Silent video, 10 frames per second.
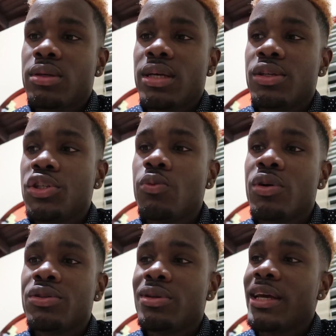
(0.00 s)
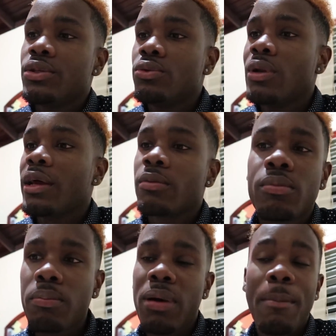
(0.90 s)
and she wants to like do
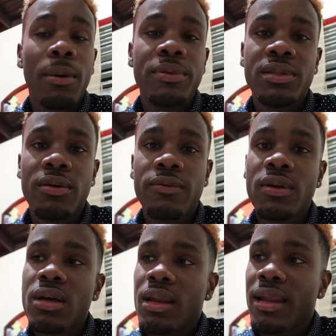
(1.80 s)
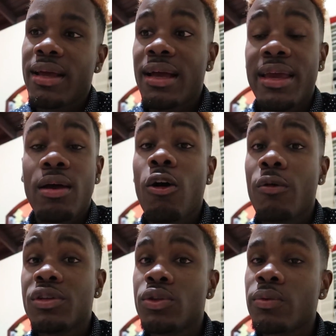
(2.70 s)
like pop-up stuff, like I can't
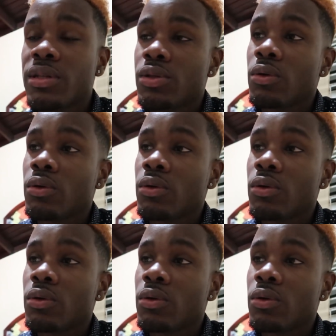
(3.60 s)
always do it.